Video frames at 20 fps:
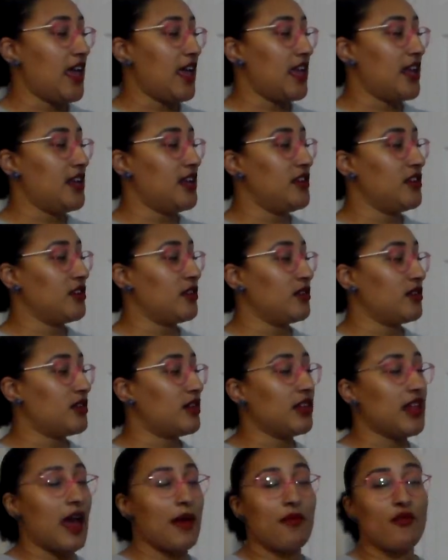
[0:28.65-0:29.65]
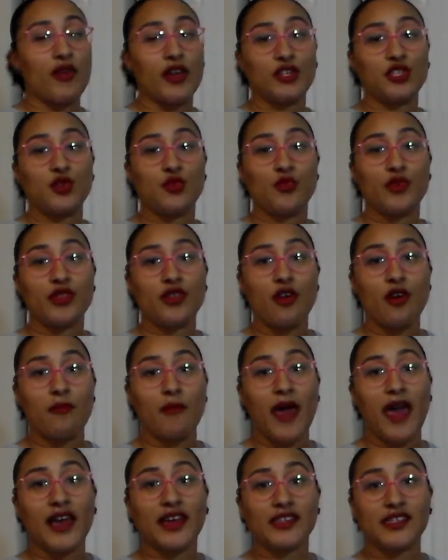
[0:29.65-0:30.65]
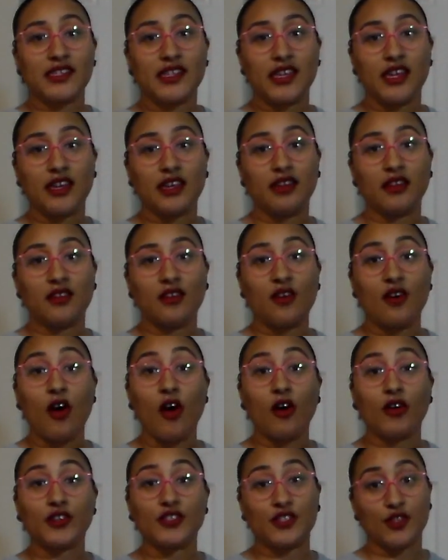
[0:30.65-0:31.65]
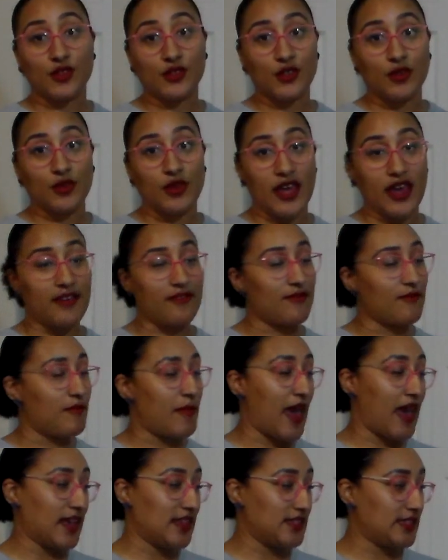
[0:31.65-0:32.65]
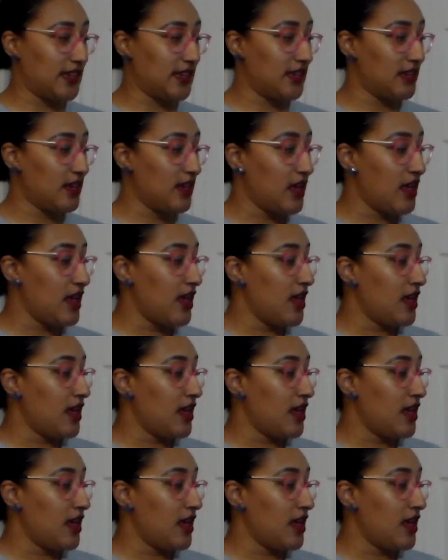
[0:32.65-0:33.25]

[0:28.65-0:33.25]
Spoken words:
in collaboration with her magazine called So Def magazine.